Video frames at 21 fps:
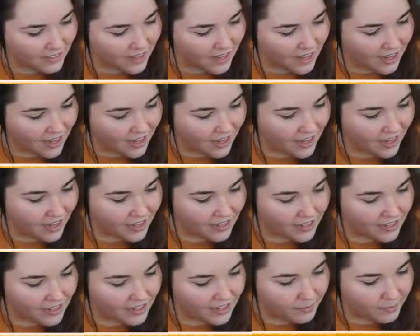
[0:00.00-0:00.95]
I
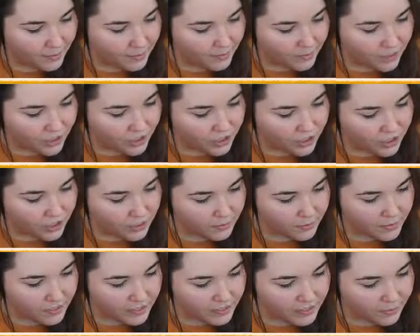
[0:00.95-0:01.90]
need my brushes
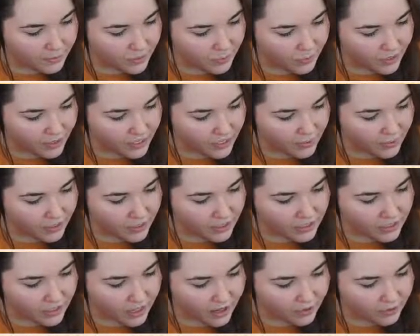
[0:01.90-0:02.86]
because I've been working with a
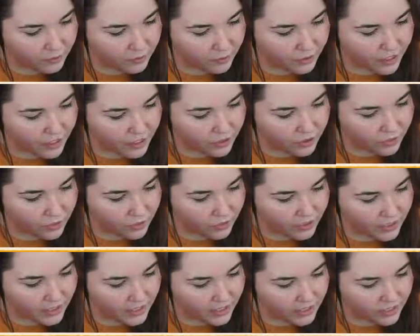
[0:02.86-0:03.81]
soft brush. What
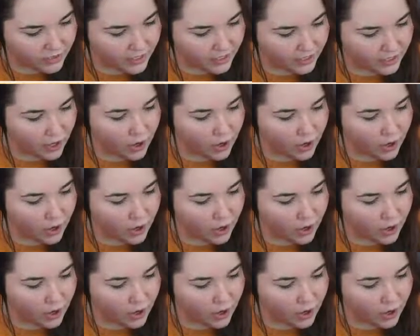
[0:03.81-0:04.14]
was I doing?